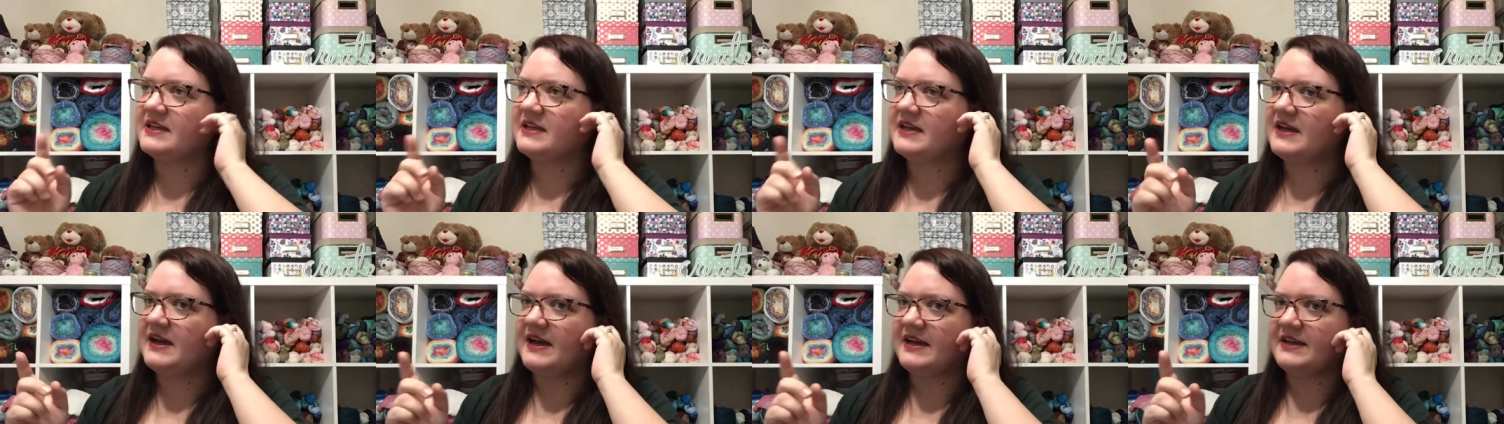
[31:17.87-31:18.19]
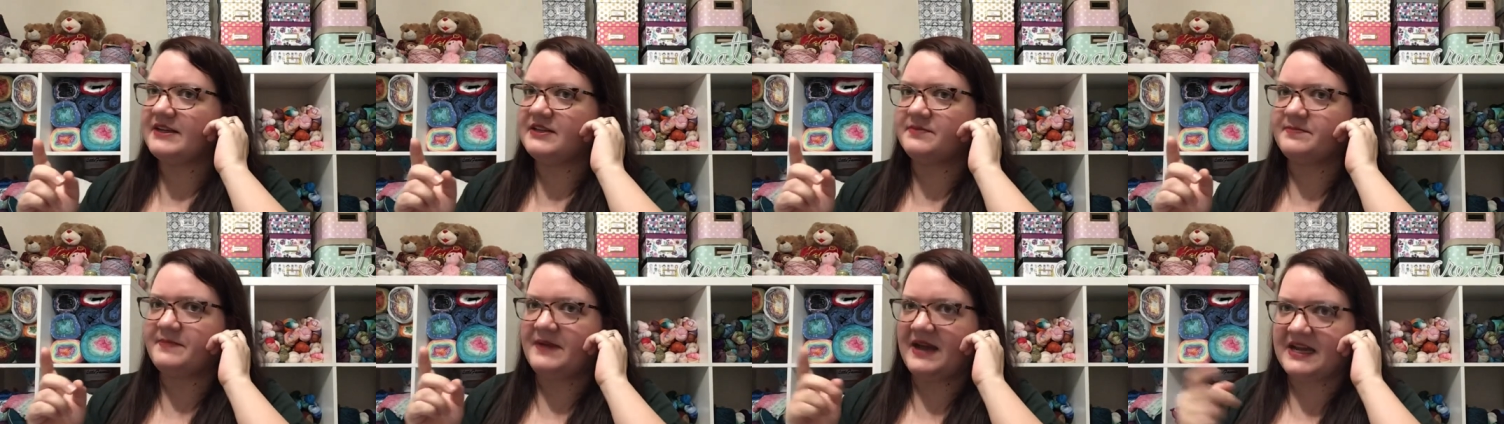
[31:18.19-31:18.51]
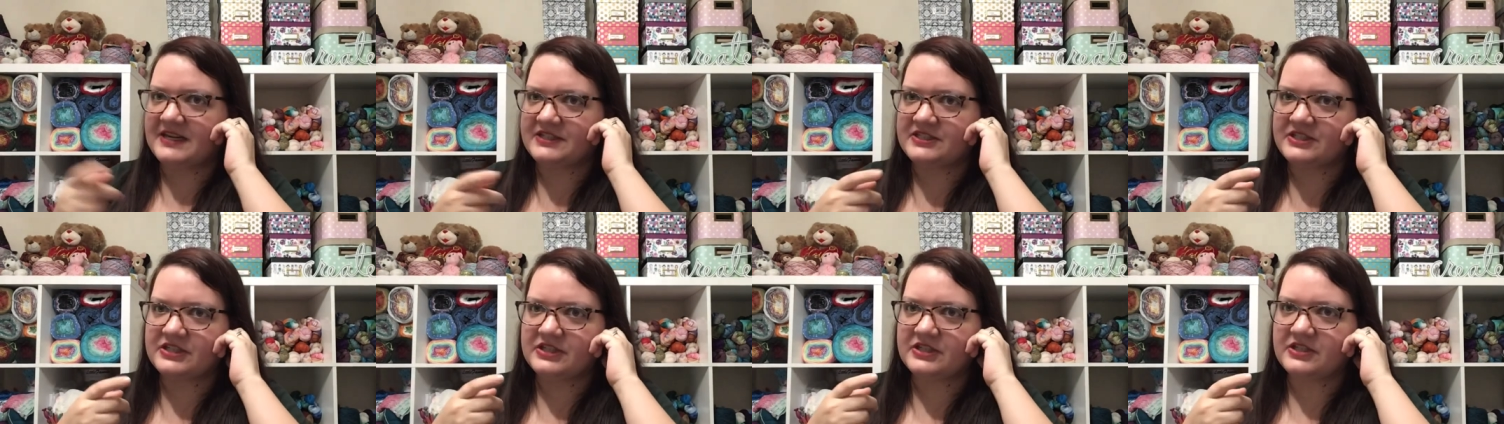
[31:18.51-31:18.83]
I
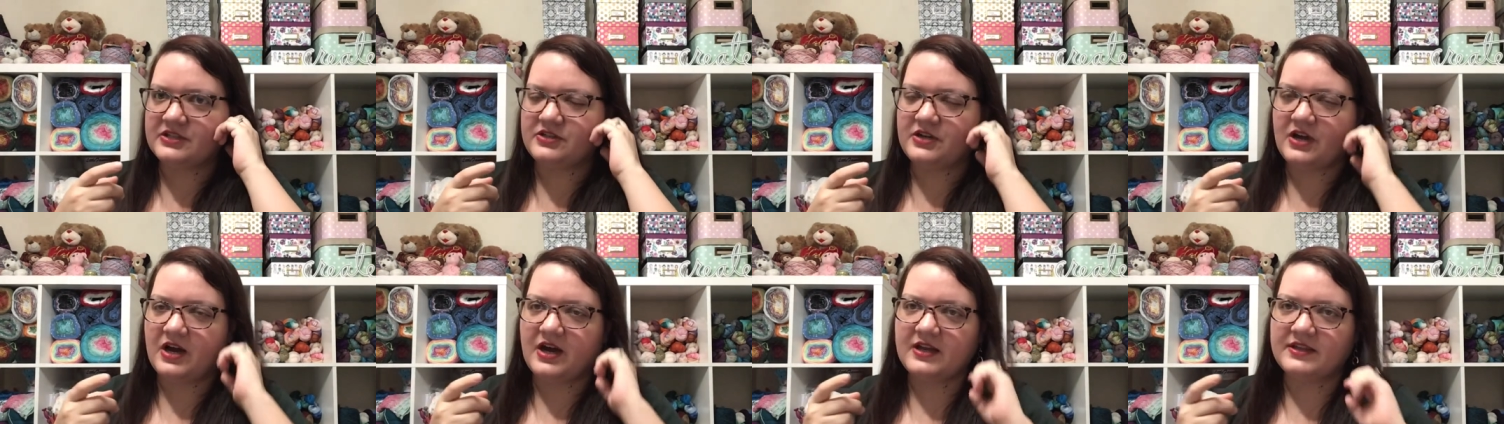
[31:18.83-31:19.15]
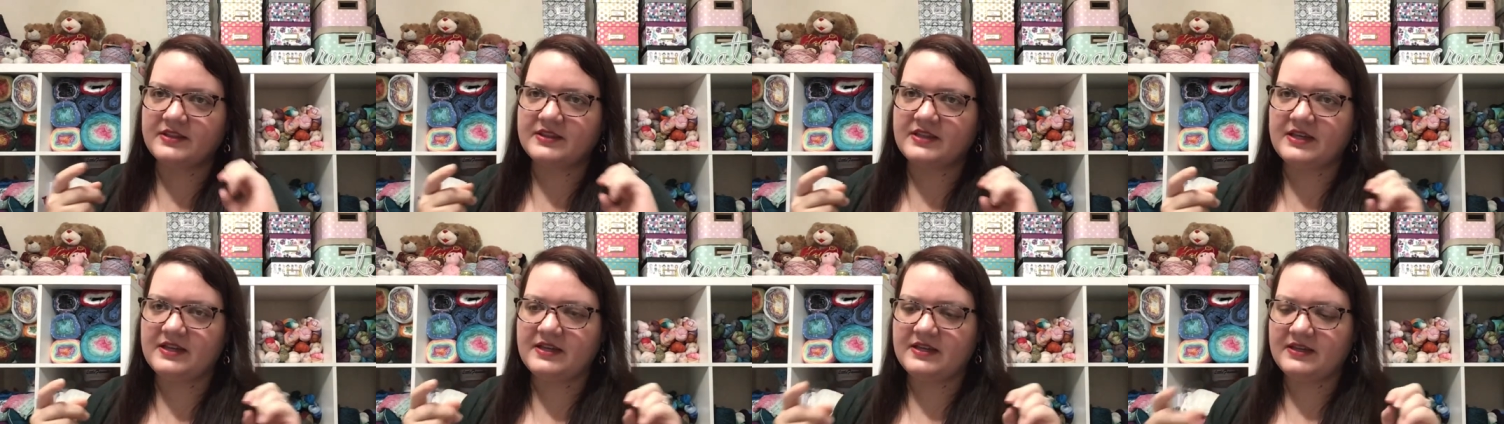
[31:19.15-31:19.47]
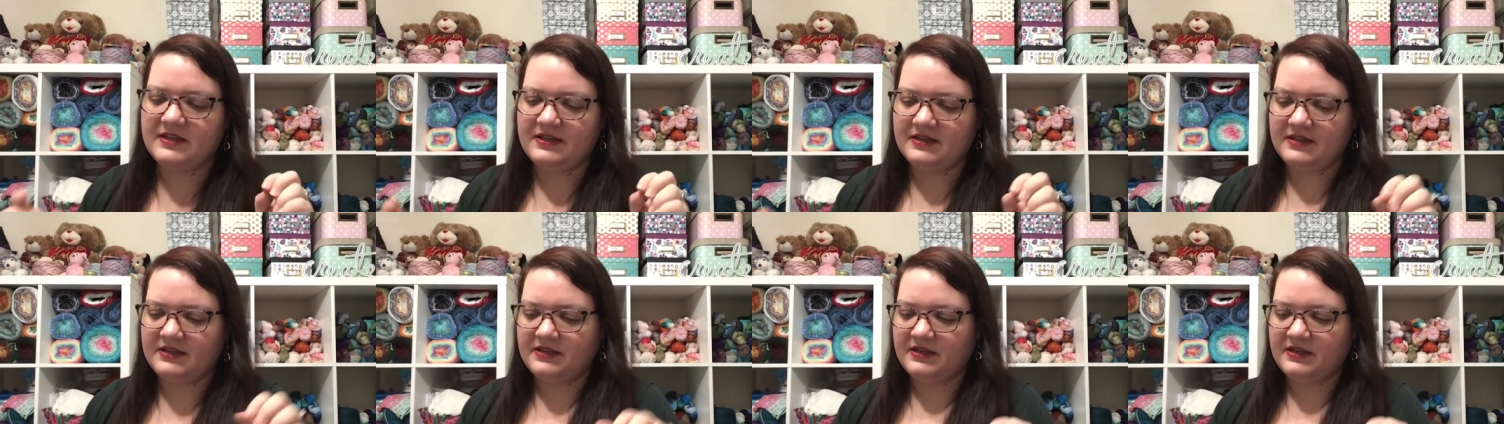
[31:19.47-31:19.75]
magic knot the